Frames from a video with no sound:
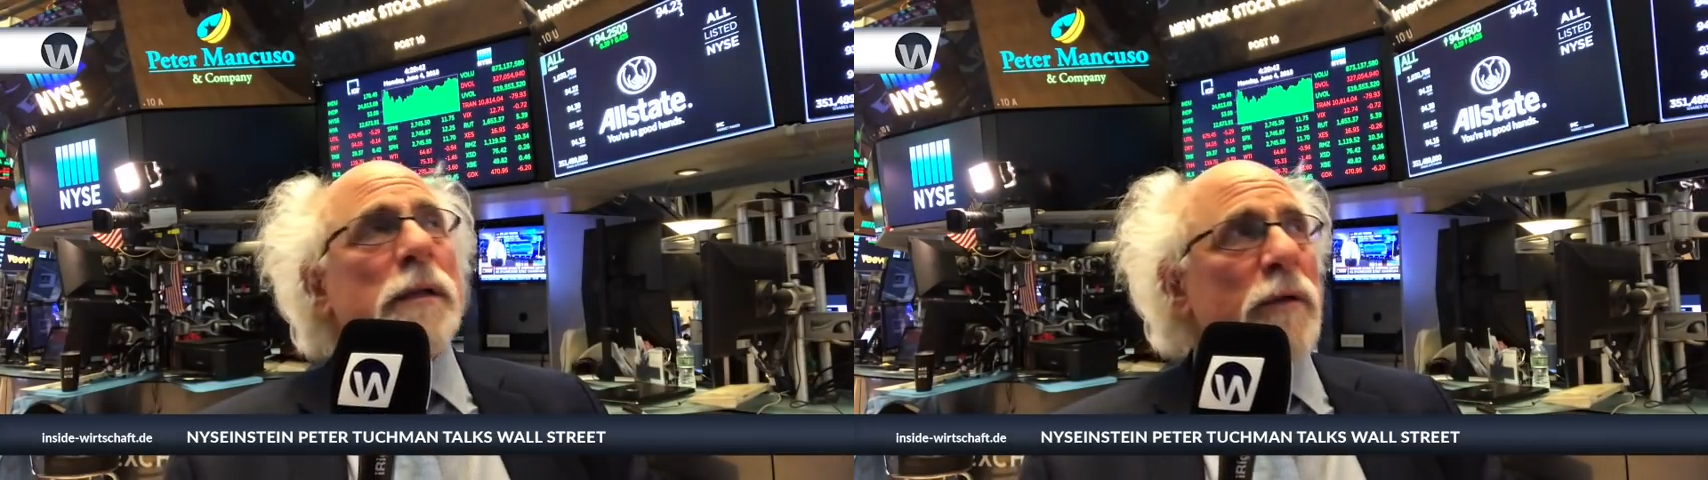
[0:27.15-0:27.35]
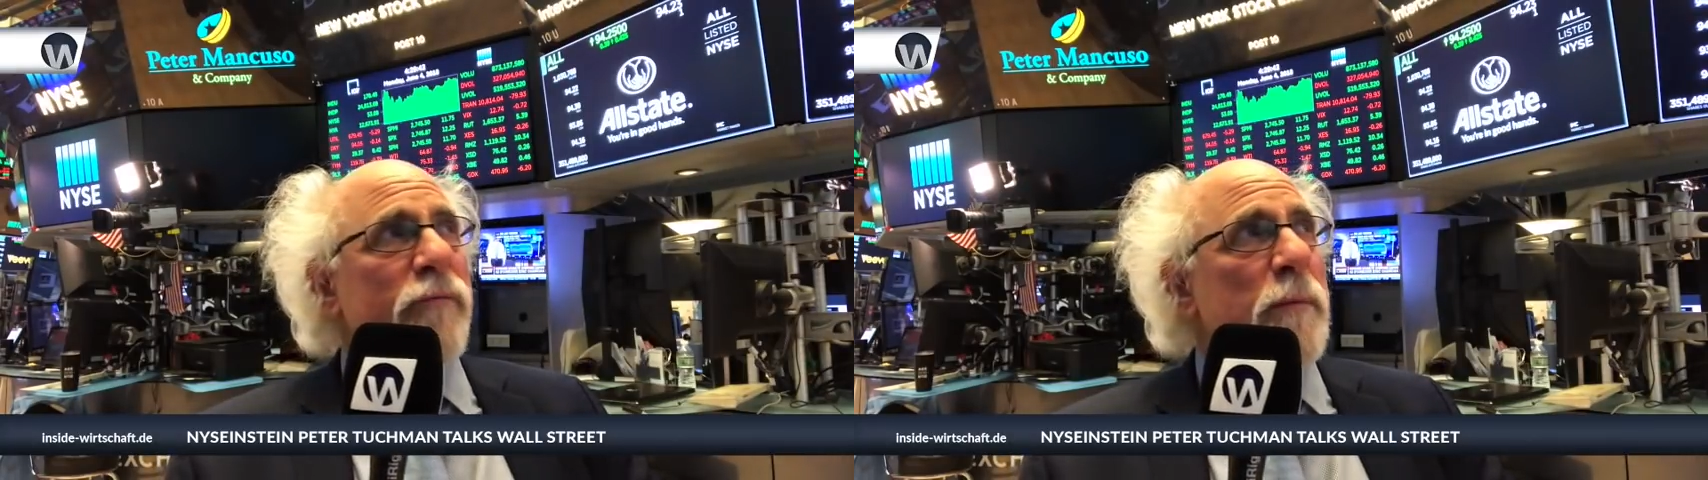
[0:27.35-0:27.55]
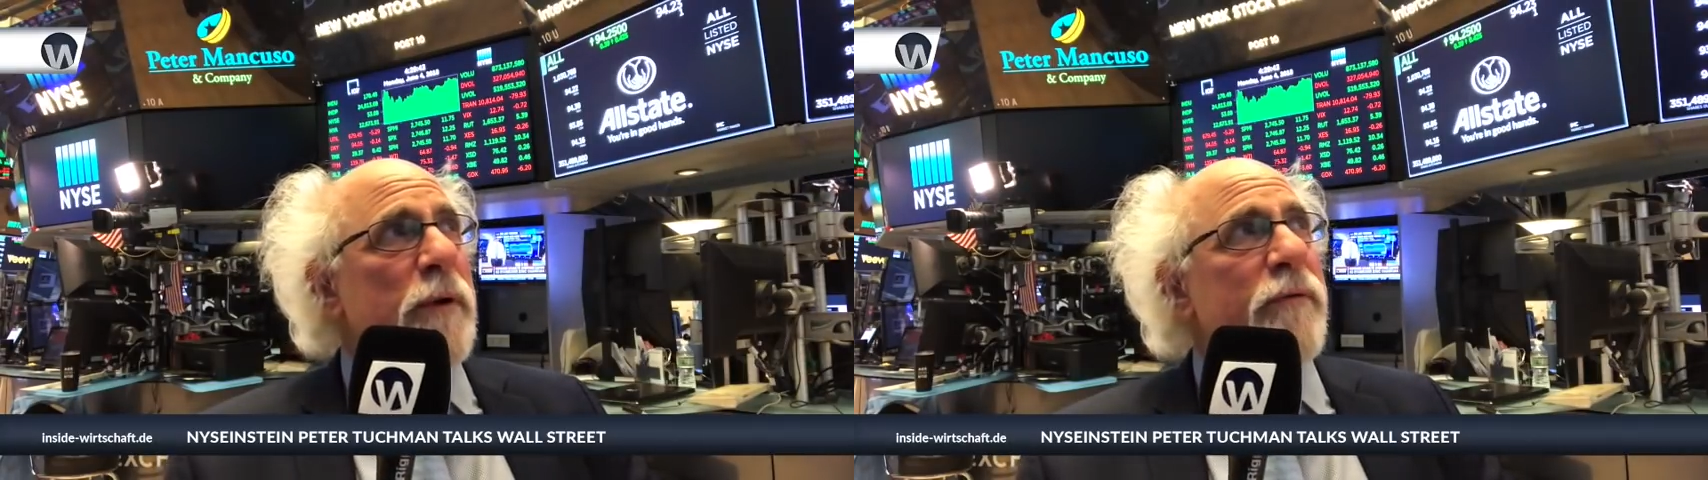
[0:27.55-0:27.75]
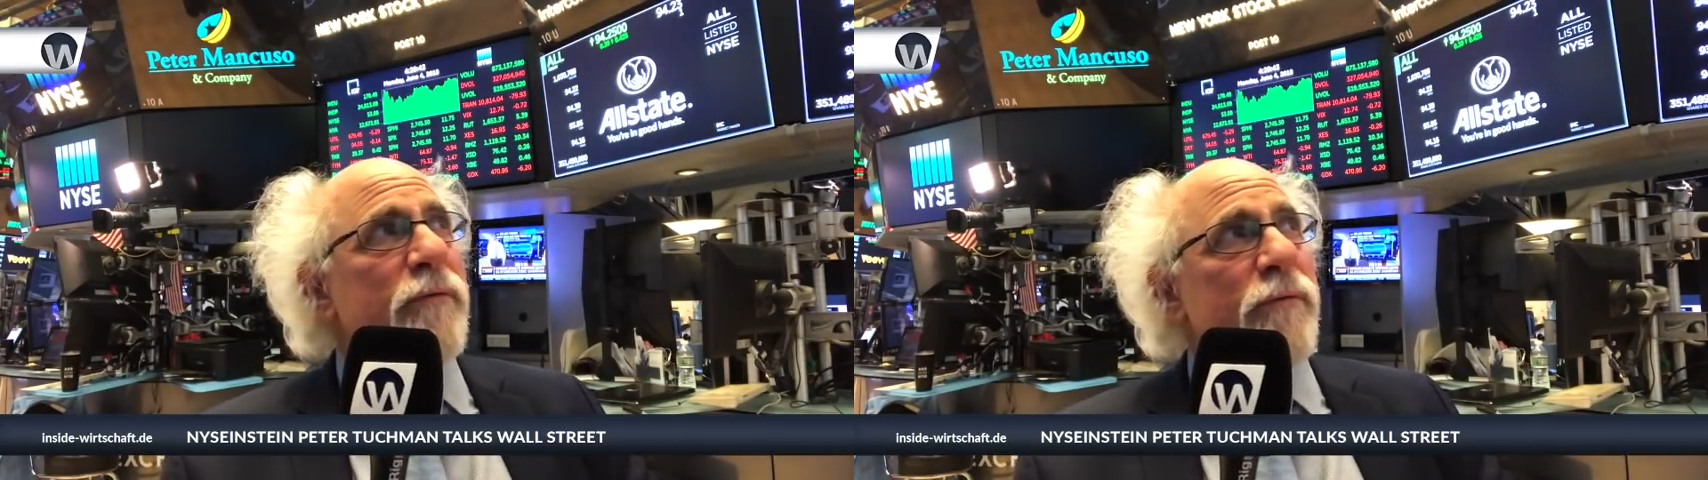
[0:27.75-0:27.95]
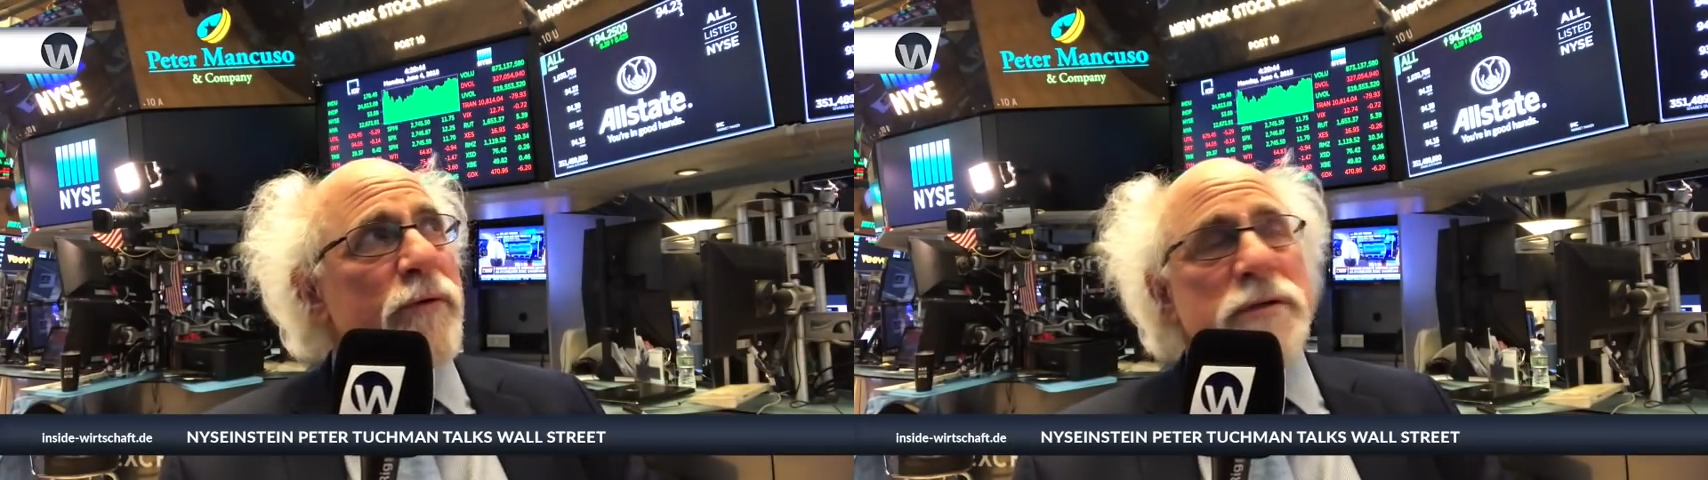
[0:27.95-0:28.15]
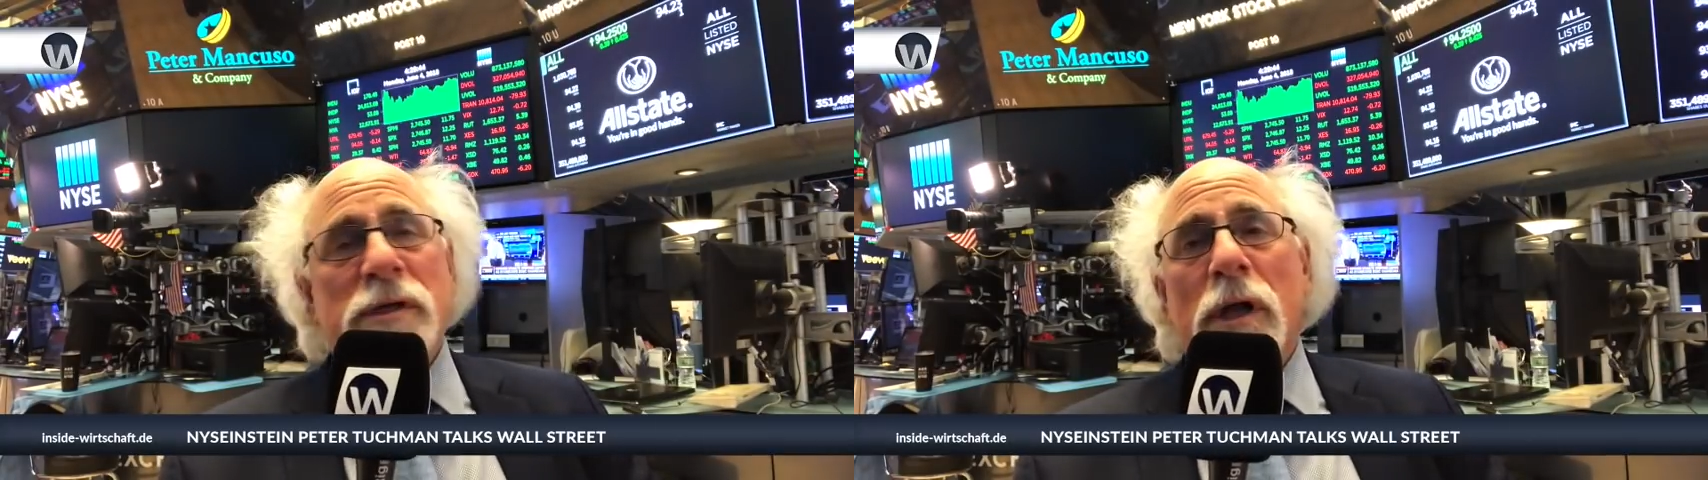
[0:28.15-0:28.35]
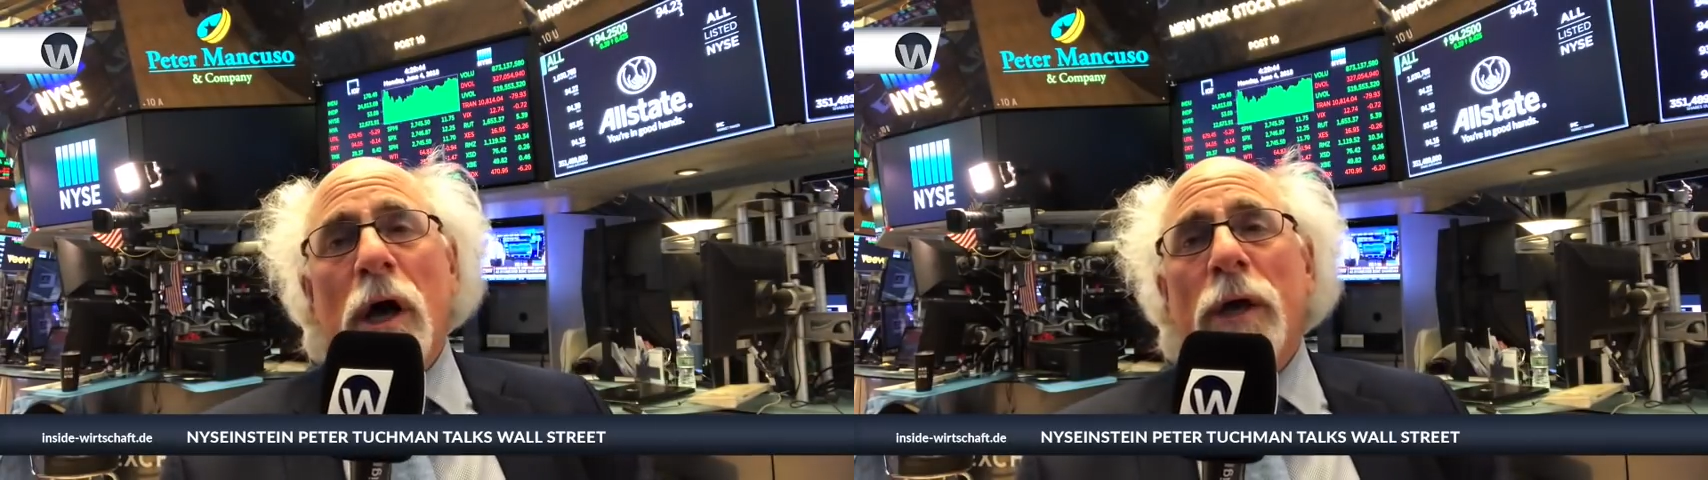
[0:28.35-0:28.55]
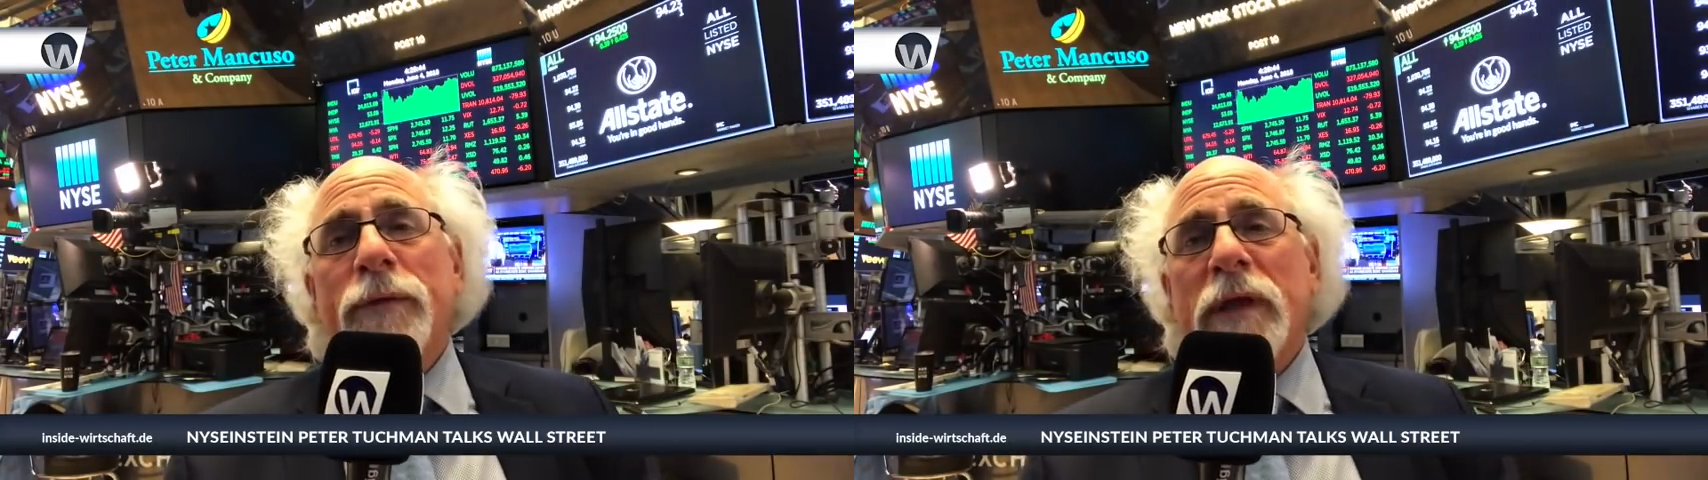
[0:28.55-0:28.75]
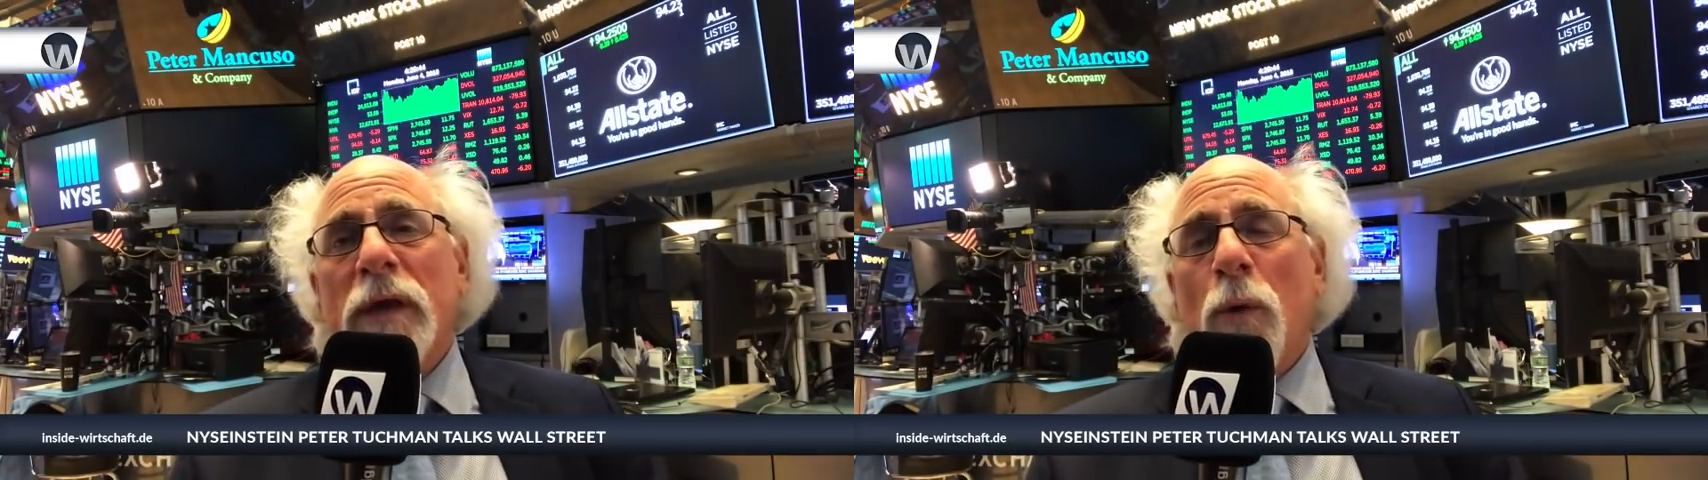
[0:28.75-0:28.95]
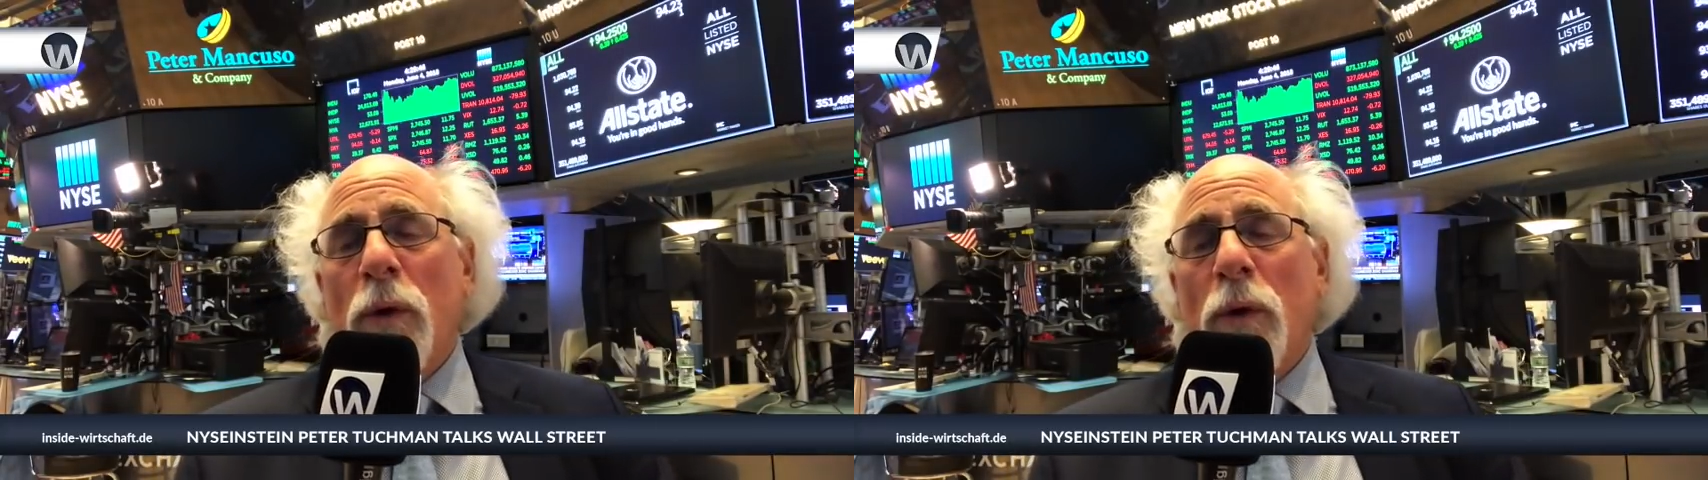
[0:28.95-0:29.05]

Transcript: little bit of reversal on the